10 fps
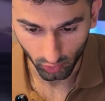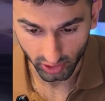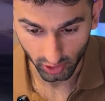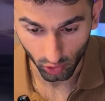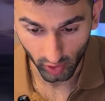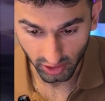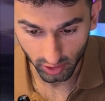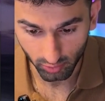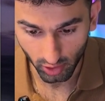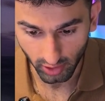which is a
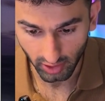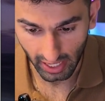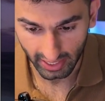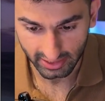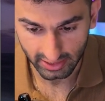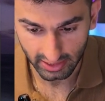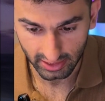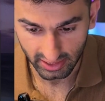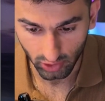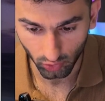question mark, ID
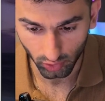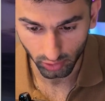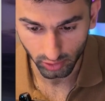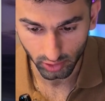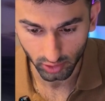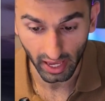equals,